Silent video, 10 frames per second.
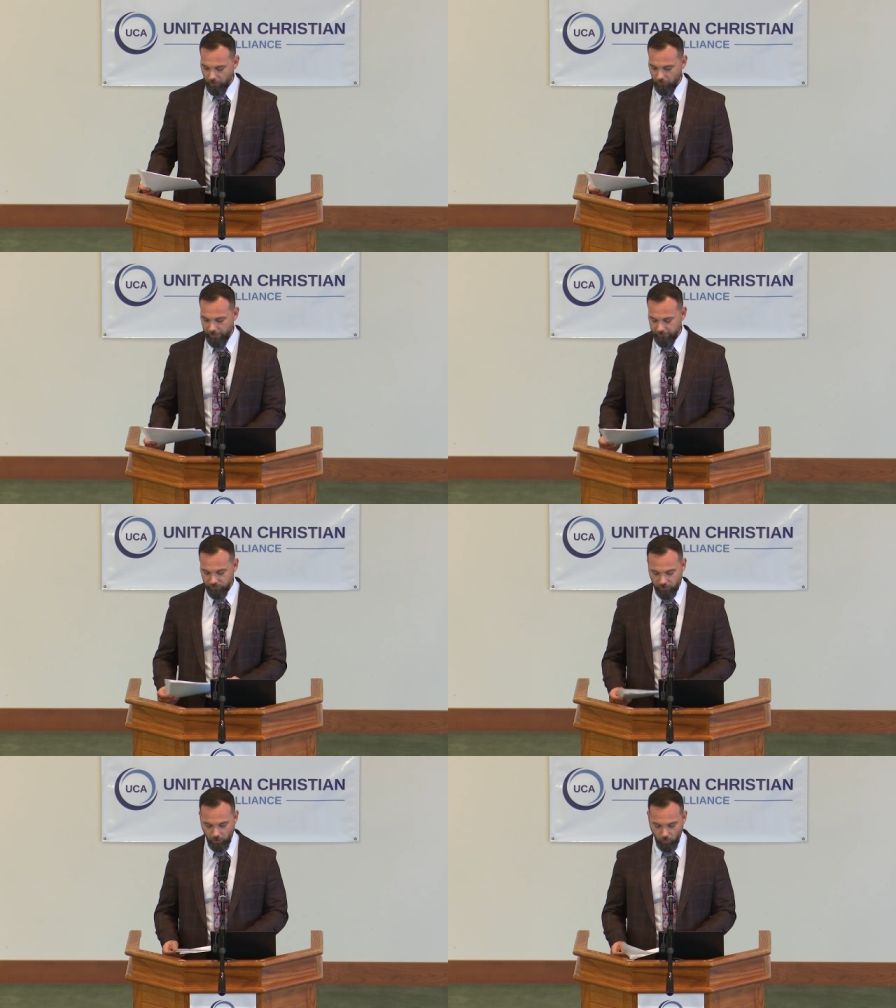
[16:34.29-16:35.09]
All right,
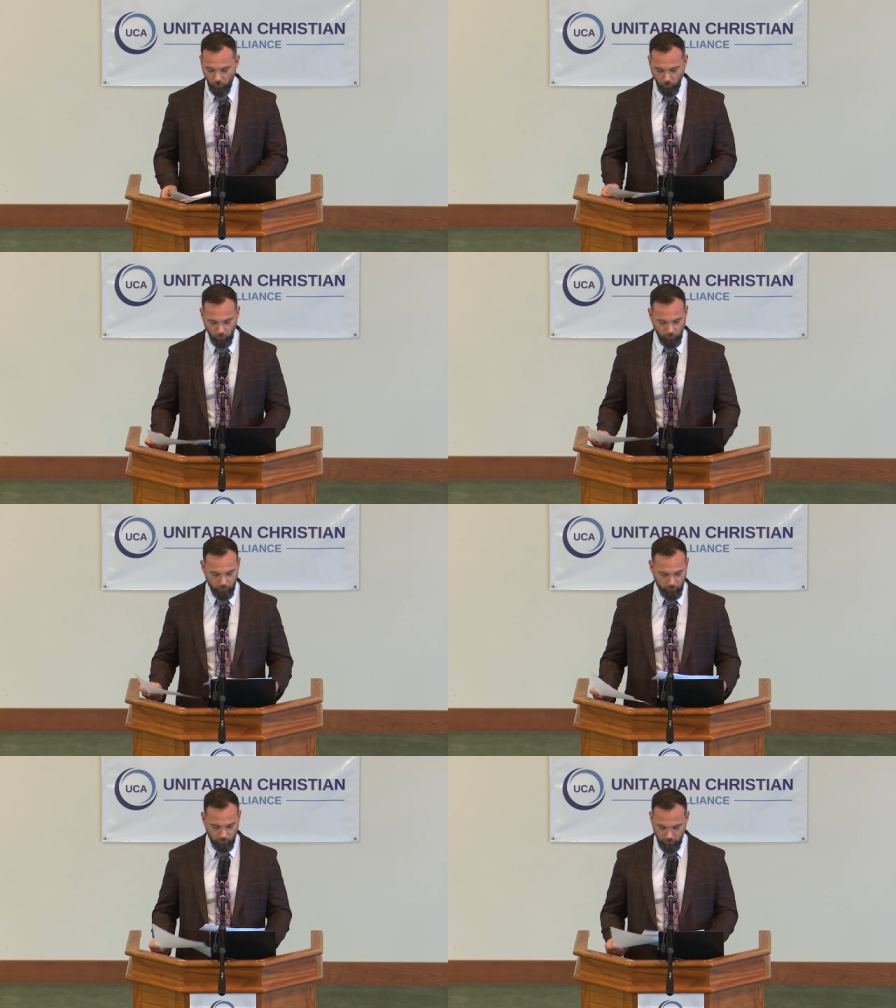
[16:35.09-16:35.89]
so
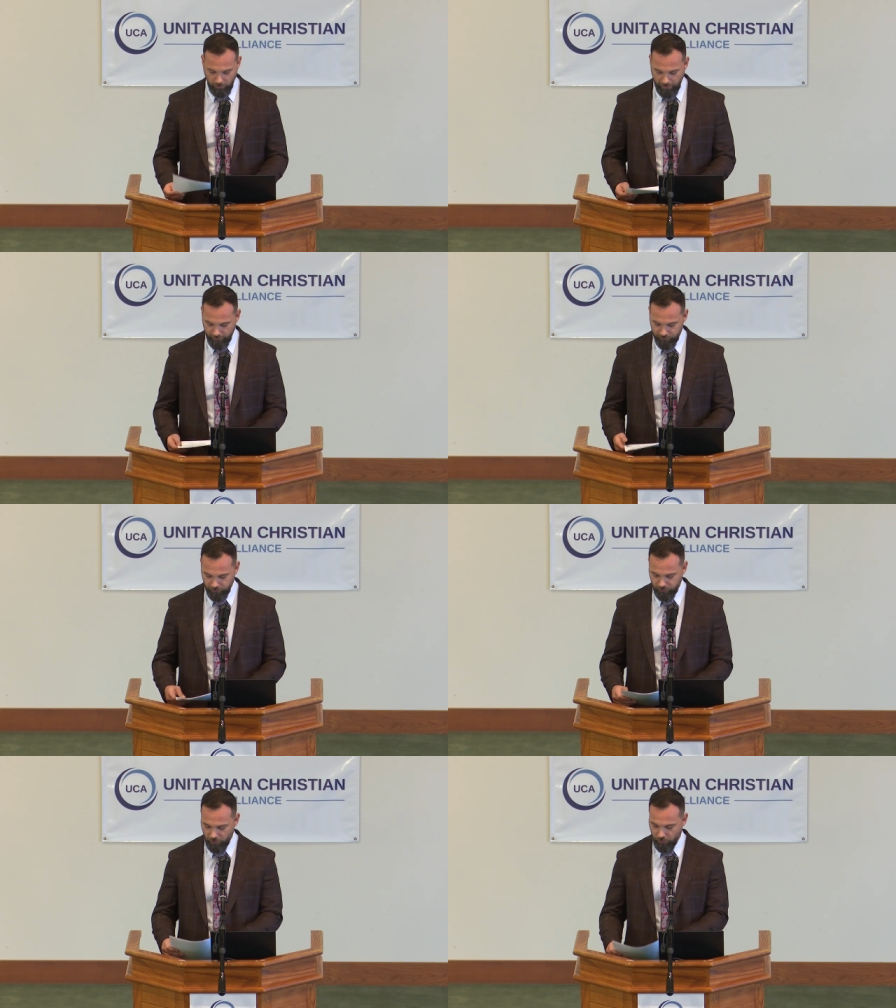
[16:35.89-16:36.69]
I've
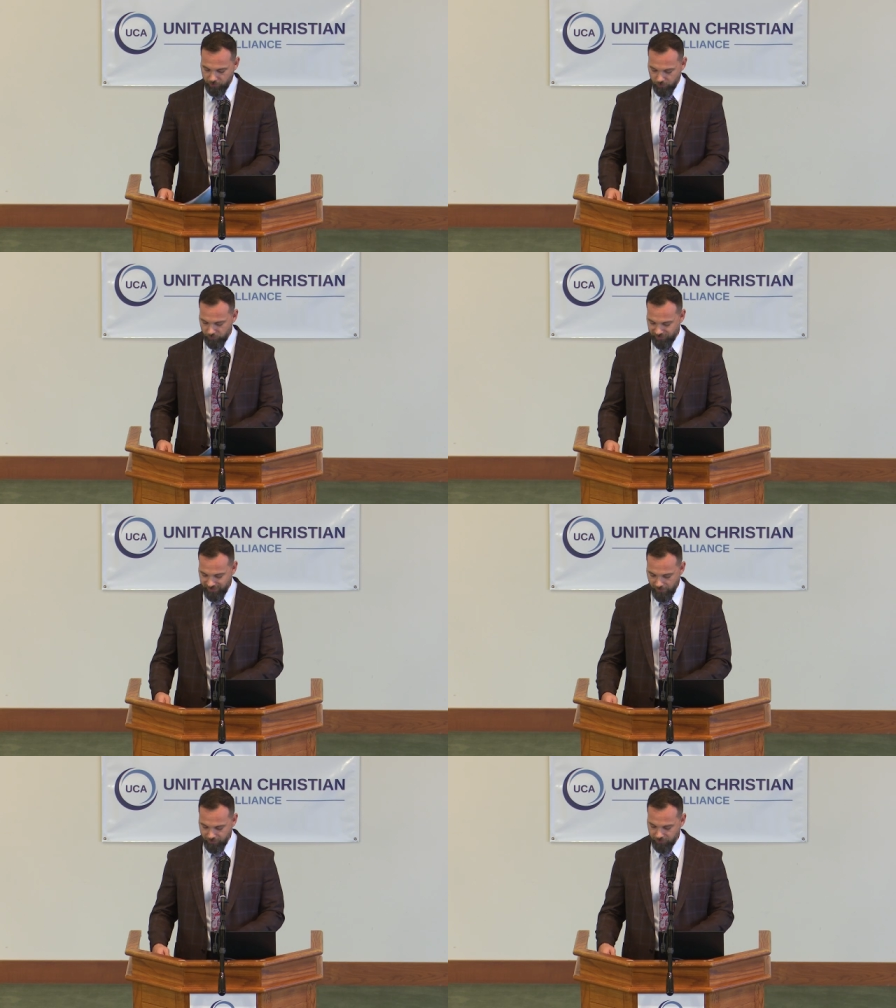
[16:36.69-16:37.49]
just showed you
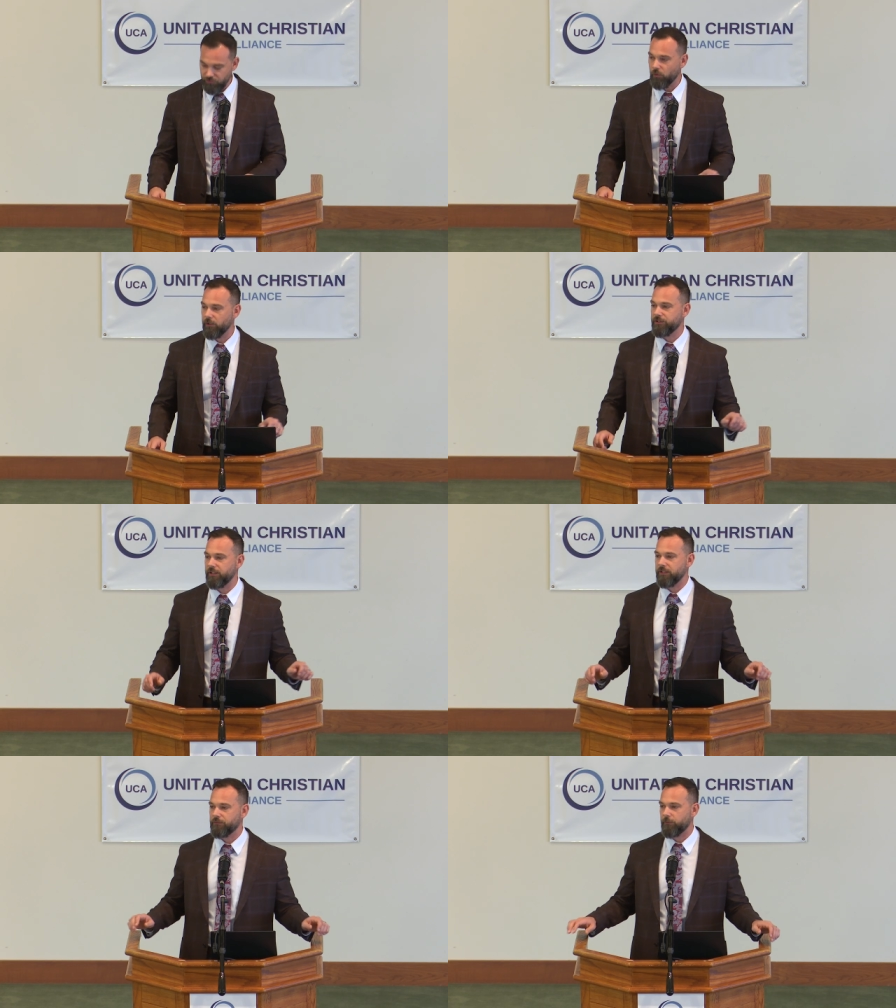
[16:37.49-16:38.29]
seven
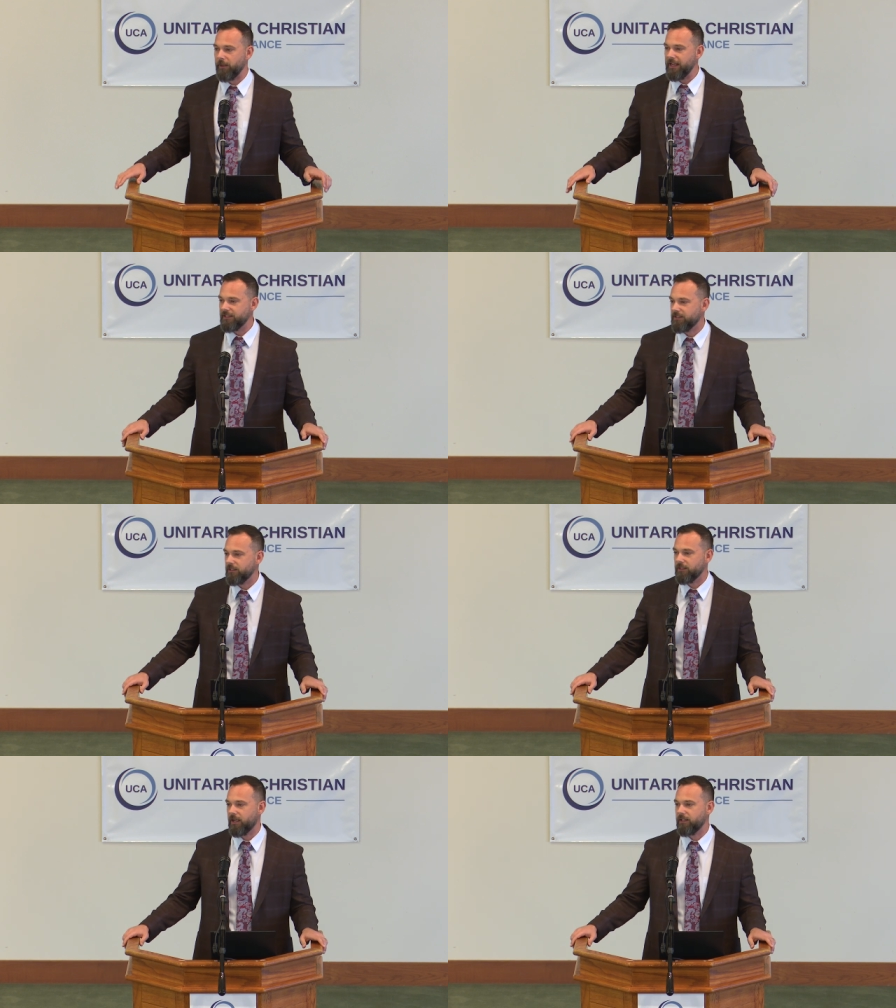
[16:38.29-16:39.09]
sources from
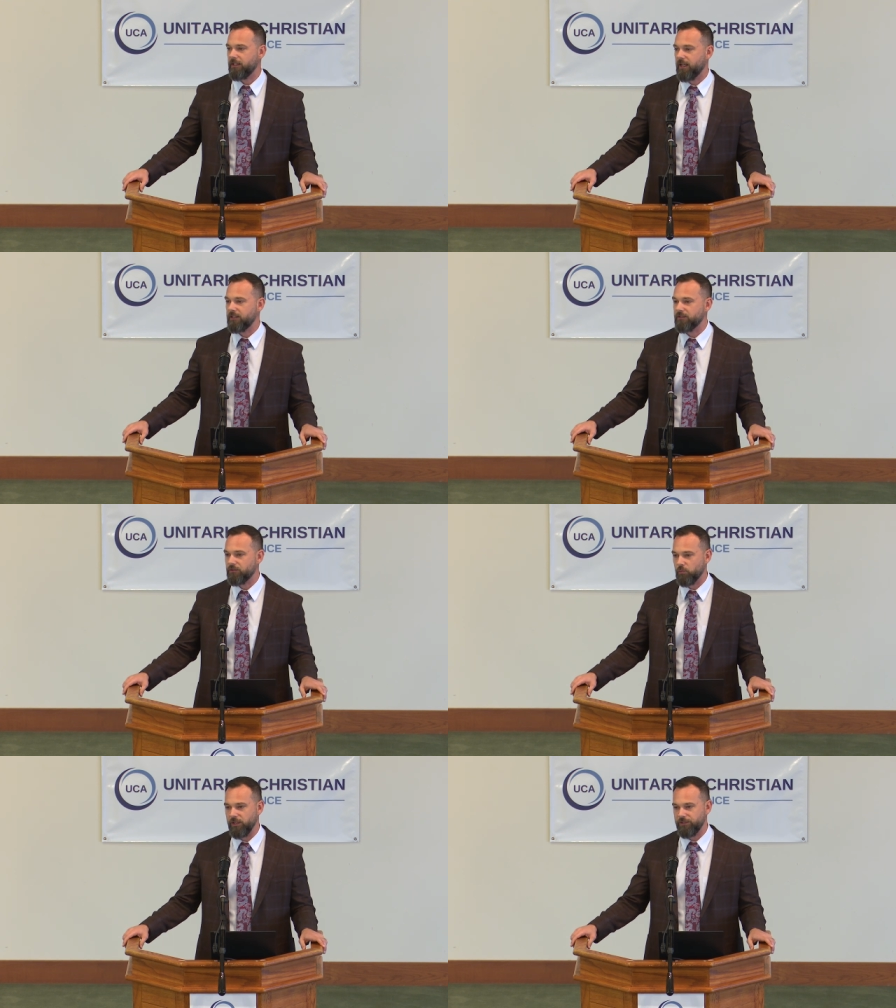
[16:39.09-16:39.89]
1898 to
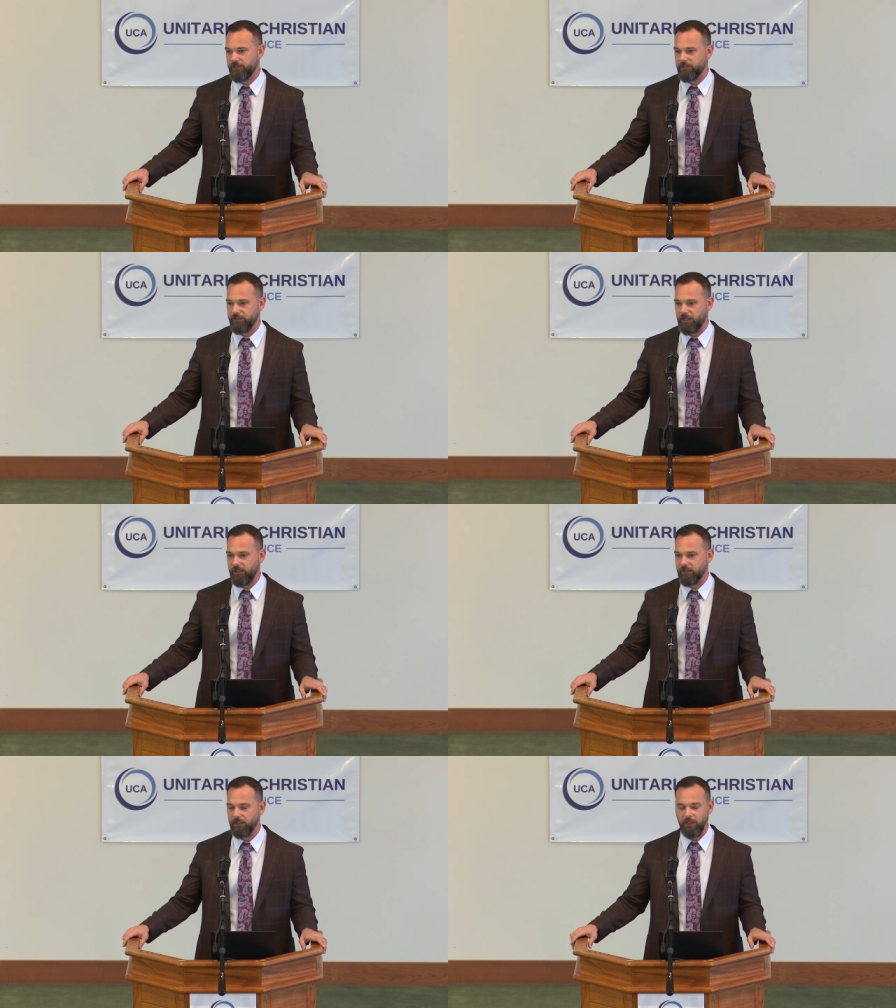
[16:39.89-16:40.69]

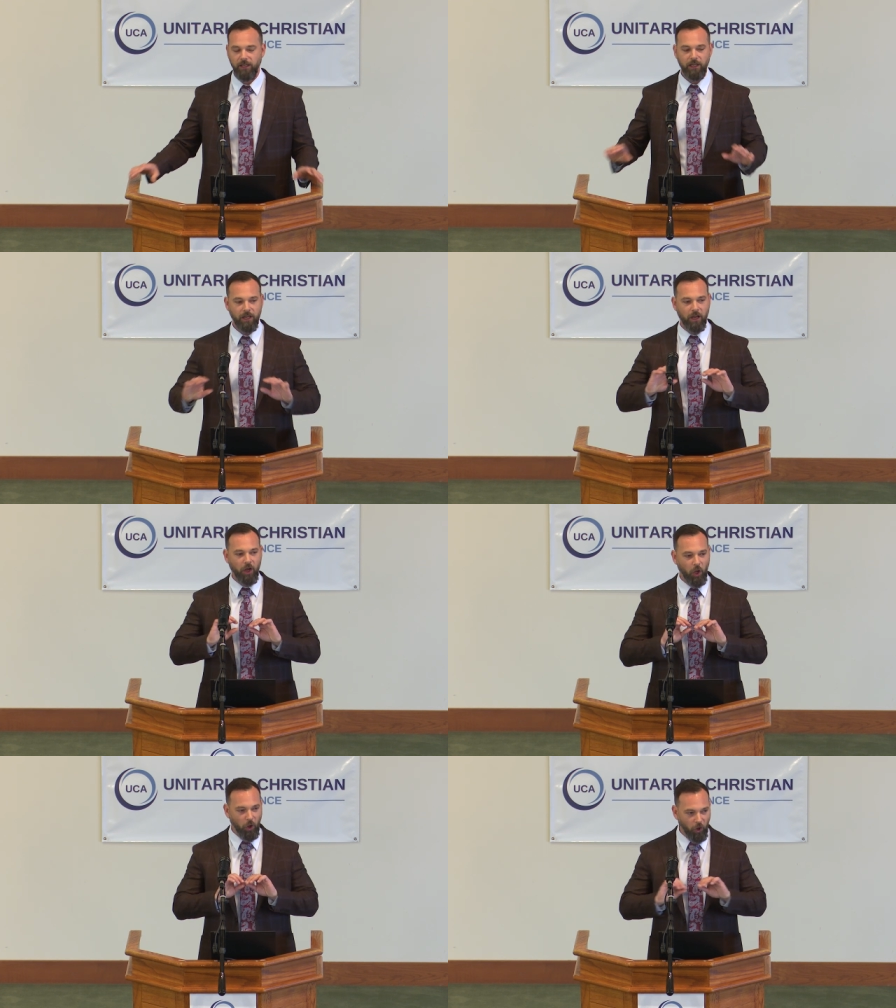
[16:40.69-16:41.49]
2016,
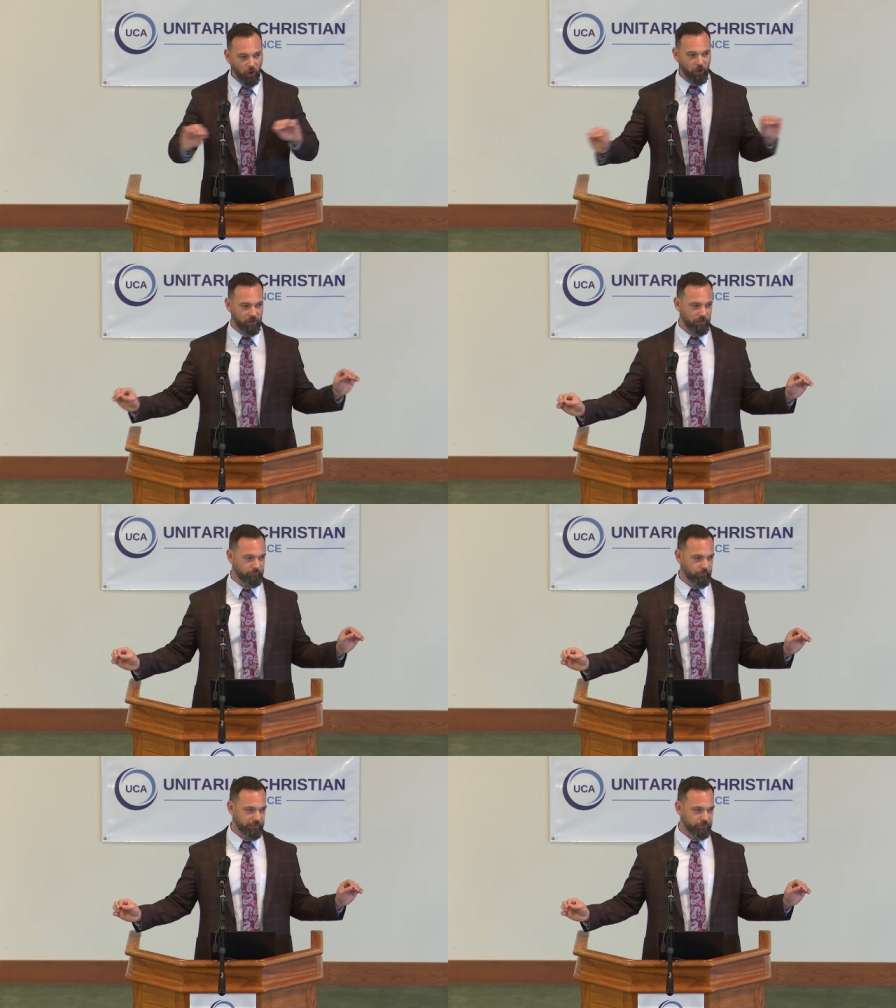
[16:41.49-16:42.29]
all
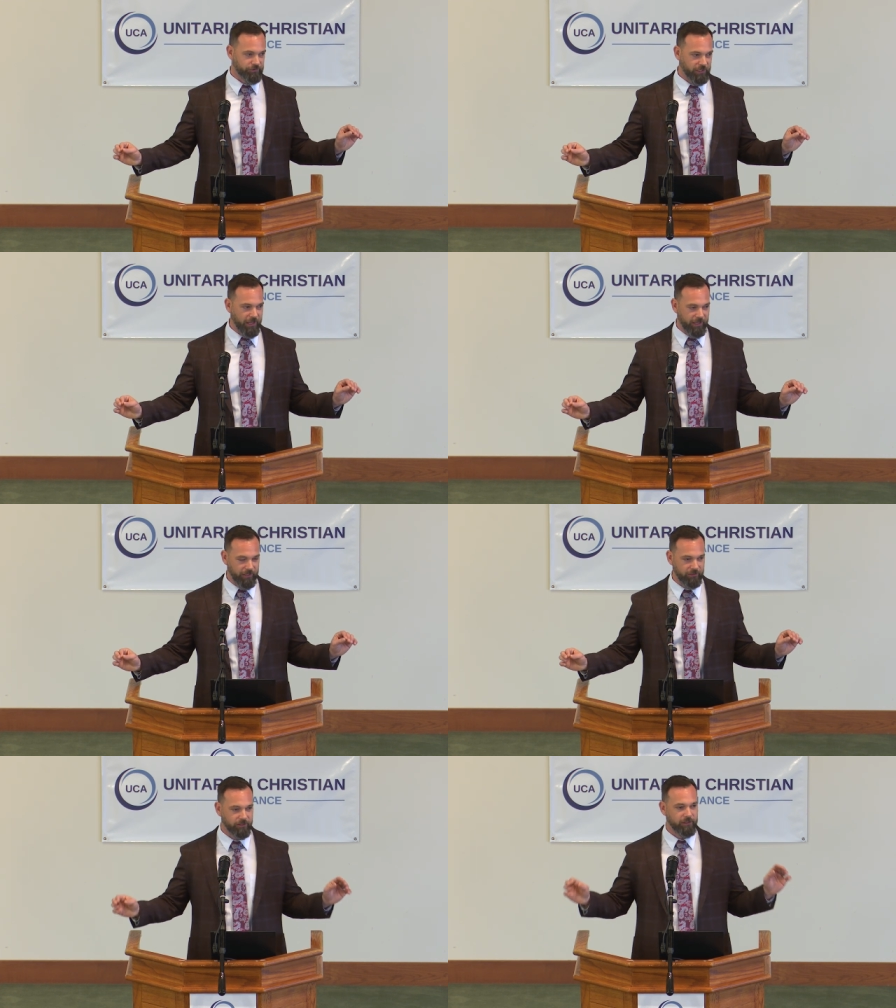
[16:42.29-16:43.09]
of which say